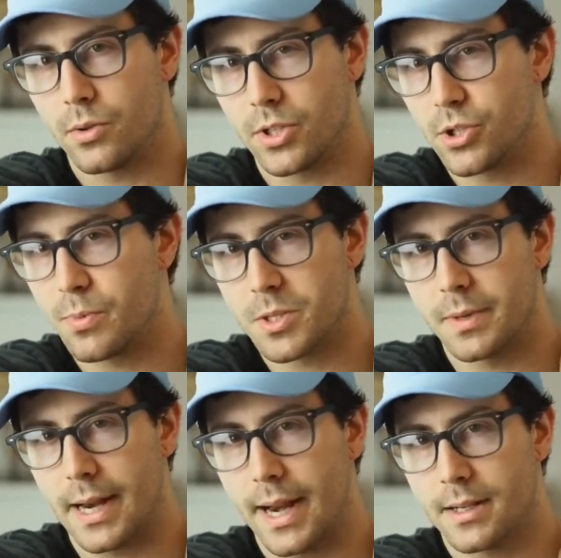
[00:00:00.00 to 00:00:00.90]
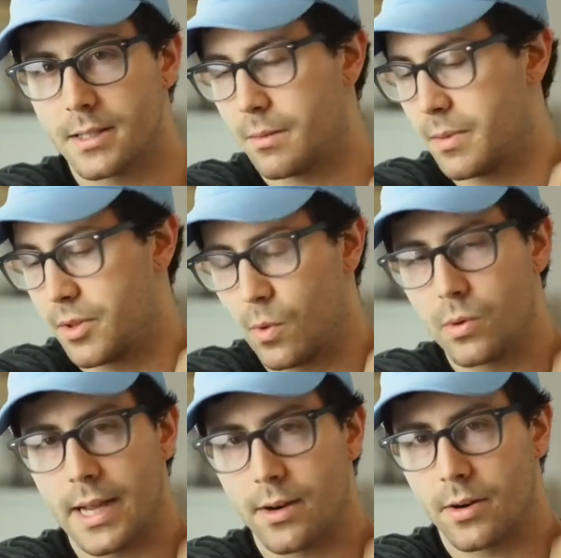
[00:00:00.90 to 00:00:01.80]
to the supraspinatus, some of
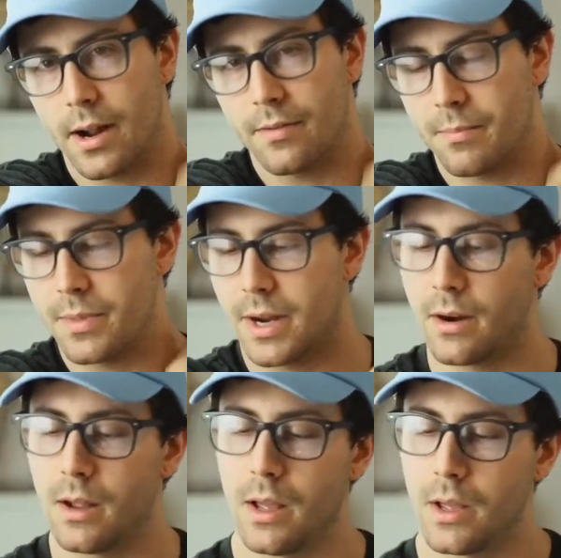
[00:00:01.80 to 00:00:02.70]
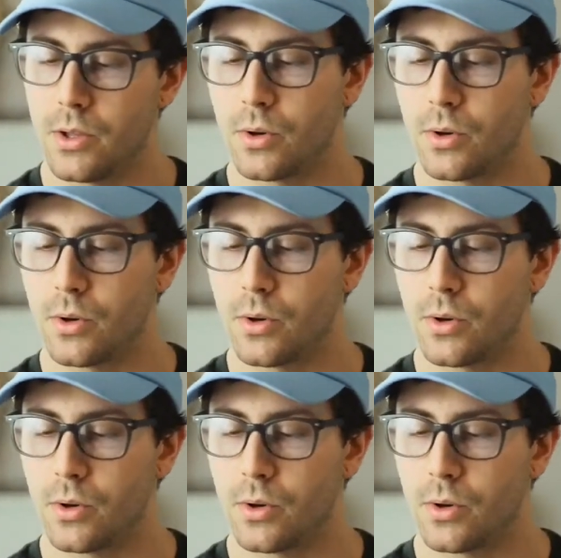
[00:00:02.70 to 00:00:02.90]
the rotator cuff up there.